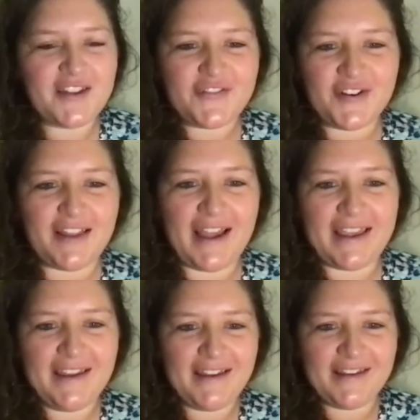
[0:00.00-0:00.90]
for
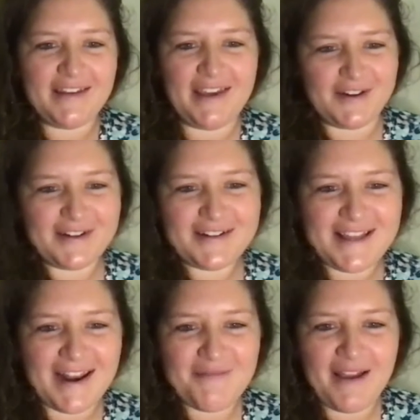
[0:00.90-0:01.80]
like years,
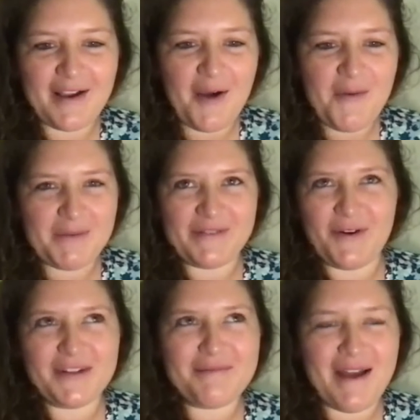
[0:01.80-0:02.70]
and I'm like, oh wait, we've
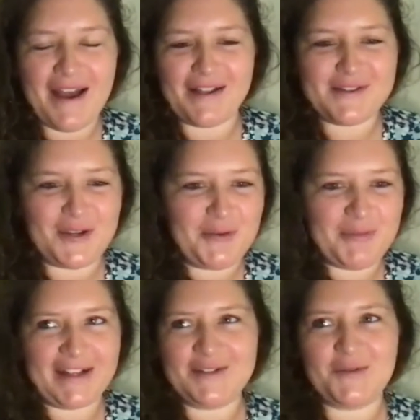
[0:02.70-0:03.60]
only met on Zoom
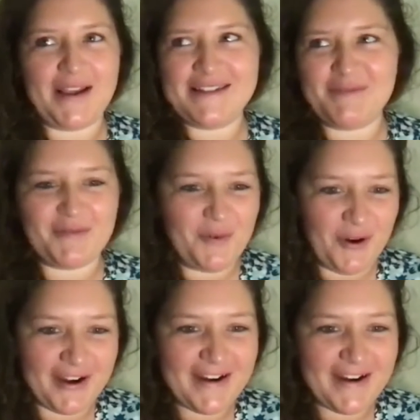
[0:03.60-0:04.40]
like twice before.